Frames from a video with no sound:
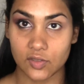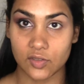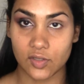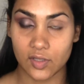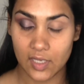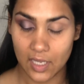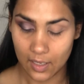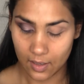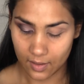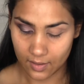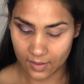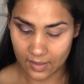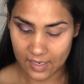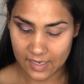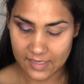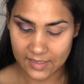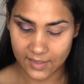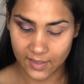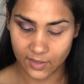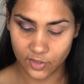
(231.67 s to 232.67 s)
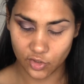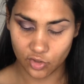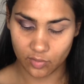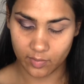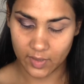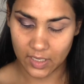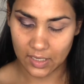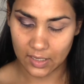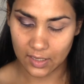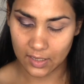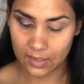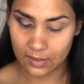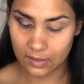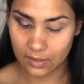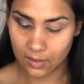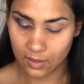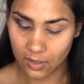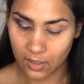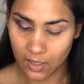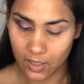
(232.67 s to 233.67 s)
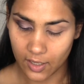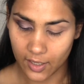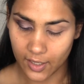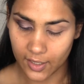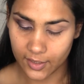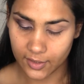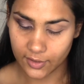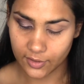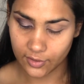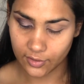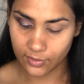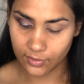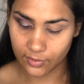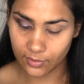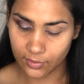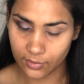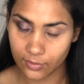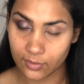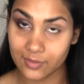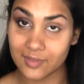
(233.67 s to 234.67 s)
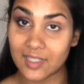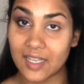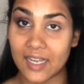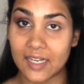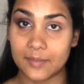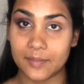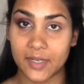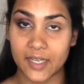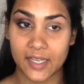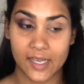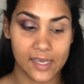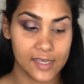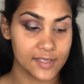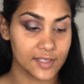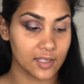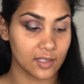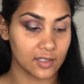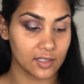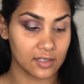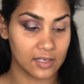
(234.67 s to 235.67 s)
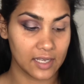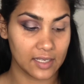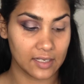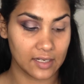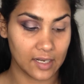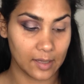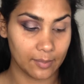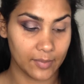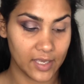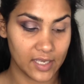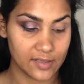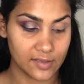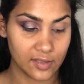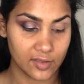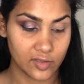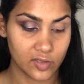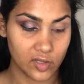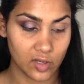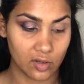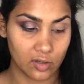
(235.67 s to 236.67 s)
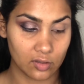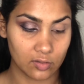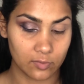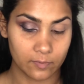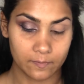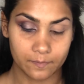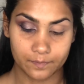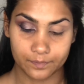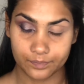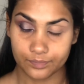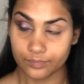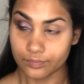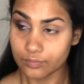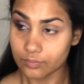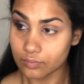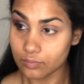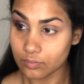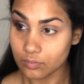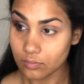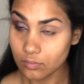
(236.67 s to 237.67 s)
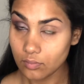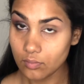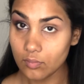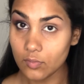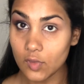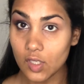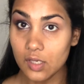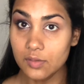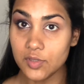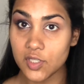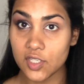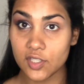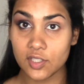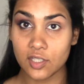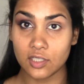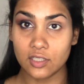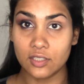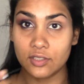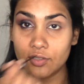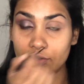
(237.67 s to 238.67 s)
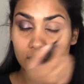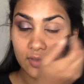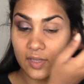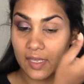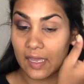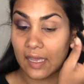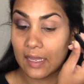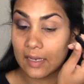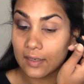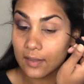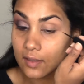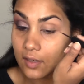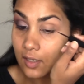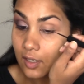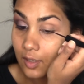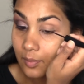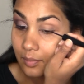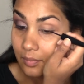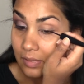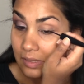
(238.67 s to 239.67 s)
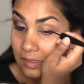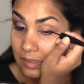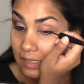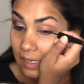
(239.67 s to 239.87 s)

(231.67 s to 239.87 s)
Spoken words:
So yeah, nice and dramatic. I do line my eyes on a day-to-day basis, so I'm just gonna do that, but